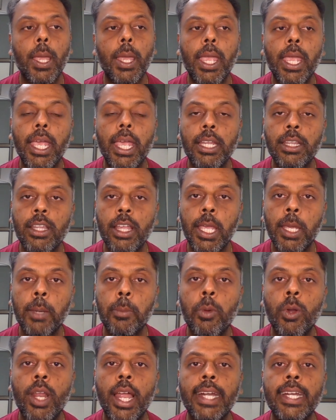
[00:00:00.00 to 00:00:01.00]
in the
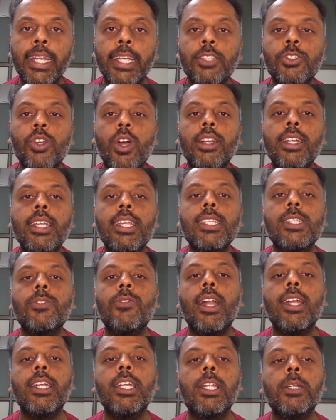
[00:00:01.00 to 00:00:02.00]
hemolytic jaundice,
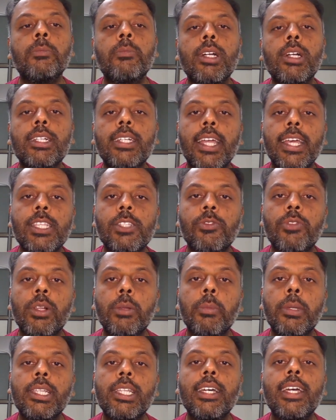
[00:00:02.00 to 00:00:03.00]
van den Bergh test will
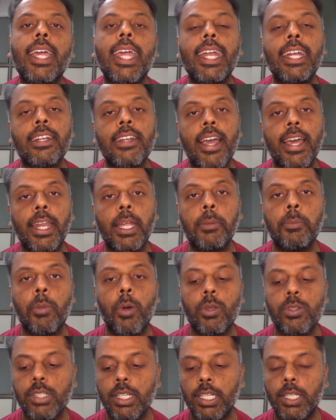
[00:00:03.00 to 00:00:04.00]
be the indirect
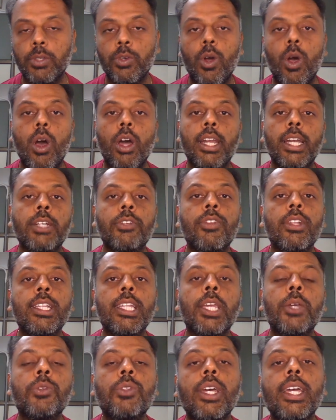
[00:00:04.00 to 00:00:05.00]
positive, or it will
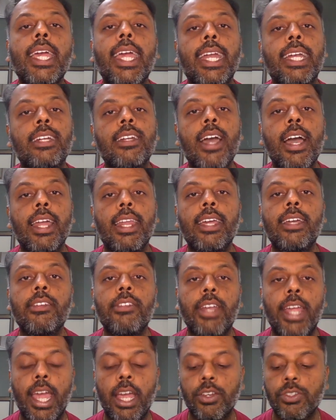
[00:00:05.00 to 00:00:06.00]
give the indirect
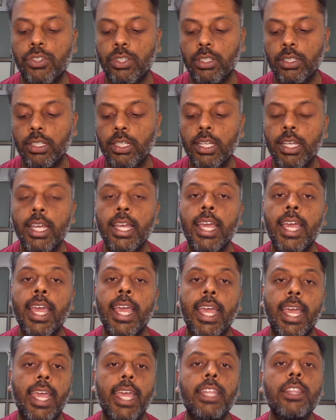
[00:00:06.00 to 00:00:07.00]
reaction.
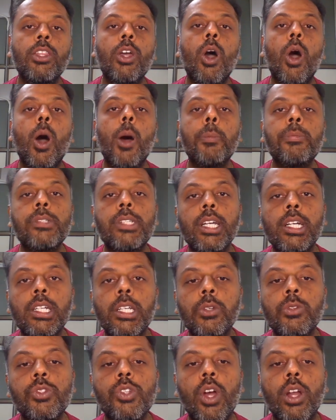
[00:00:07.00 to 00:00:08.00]
In the
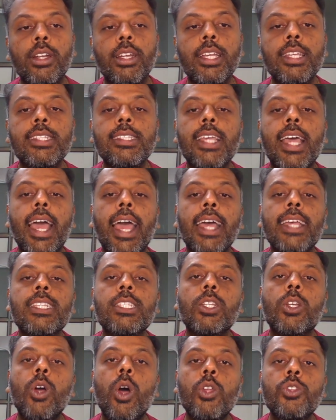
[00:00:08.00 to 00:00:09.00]
obstructive jaundice,
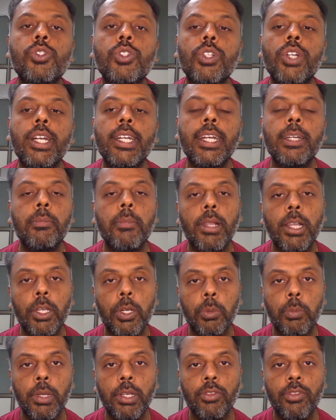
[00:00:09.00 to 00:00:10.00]
as conjugated
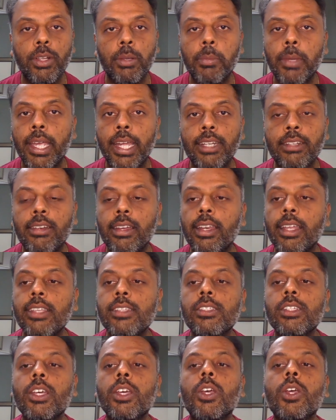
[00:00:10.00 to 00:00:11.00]
bilirubin will be
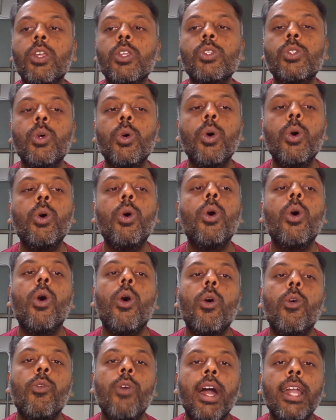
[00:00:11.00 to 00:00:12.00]
increased, so
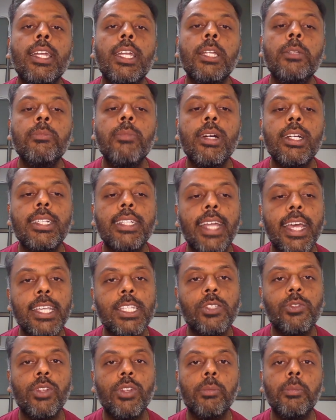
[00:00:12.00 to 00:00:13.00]
van den Bergh
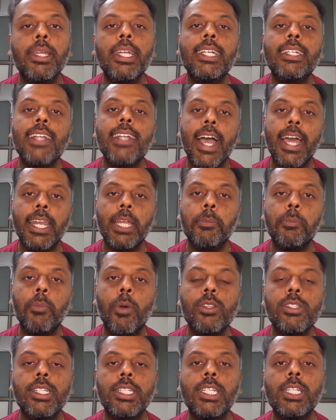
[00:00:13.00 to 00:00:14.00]
test will be direct
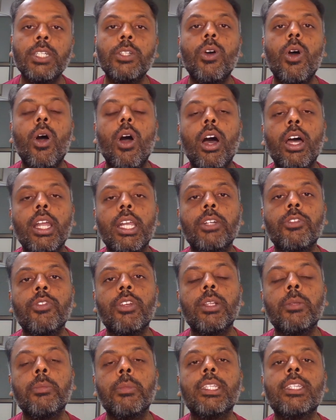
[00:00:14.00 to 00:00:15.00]
positive, or it
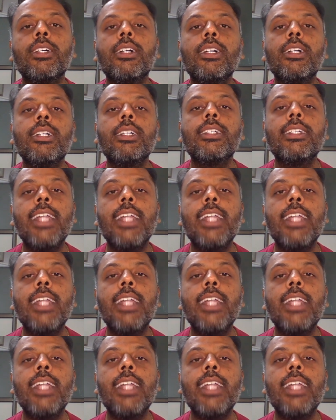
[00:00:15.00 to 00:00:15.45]
will give the